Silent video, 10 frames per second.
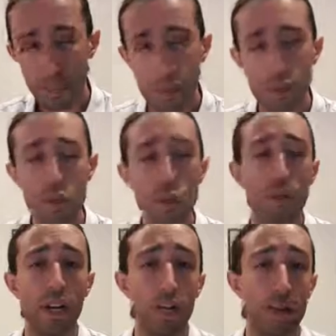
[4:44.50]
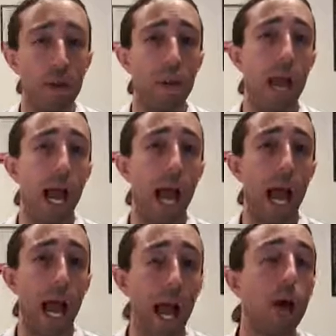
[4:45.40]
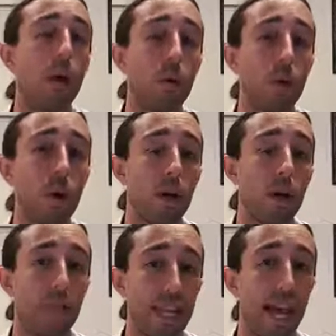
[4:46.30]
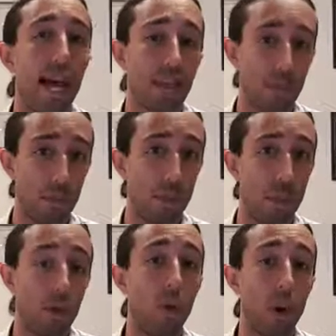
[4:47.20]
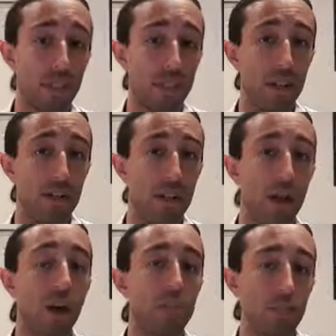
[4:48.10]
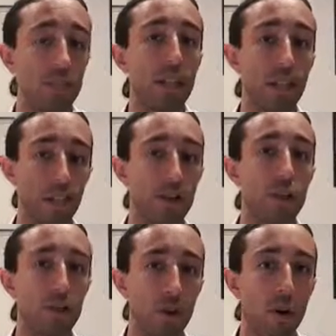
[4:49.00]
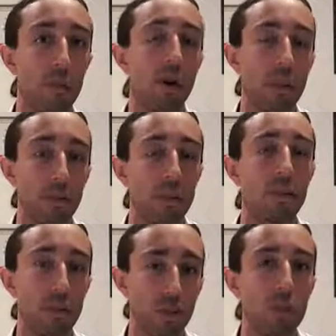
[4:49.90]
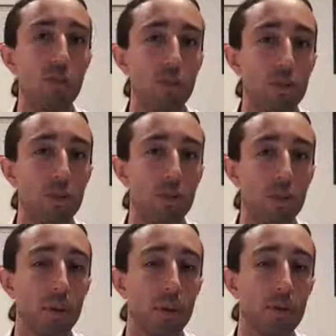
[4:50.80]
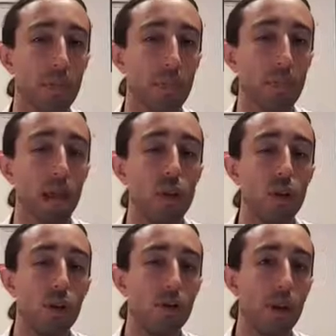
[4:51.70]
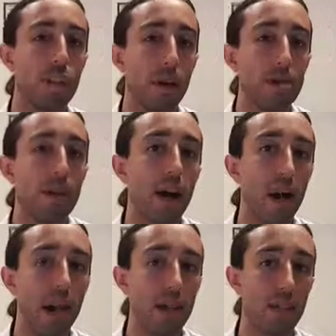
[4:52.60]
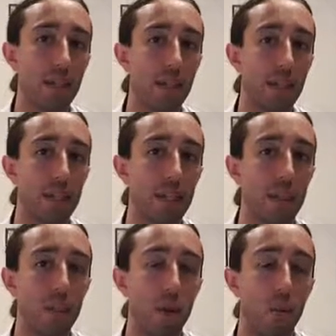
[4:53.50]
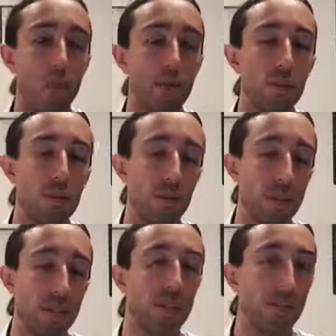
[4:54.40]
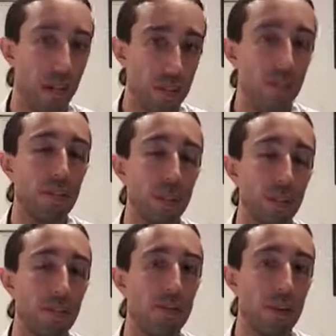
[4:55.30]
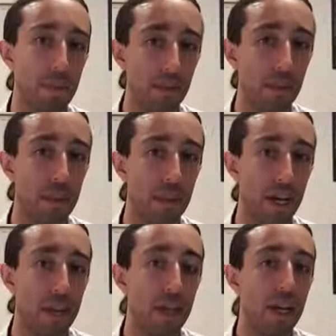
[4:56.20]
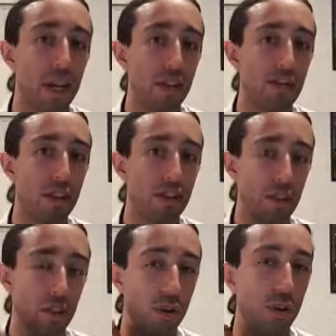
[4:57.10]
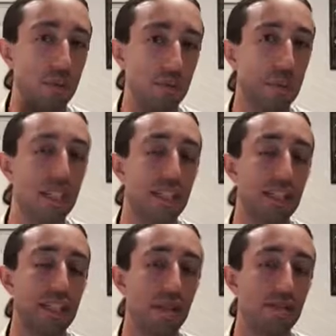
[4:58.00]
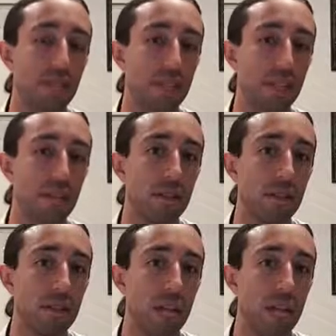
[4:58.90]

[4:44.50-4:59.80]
we should talk really about how this acts in the body and what it does. After we do that, then I'll talk more about some of the things we should and shouldn't be doing. So in terms of how it acts in the body, what it will do is, especially if it's being breathed in, it will start to claw onto particular types of cells.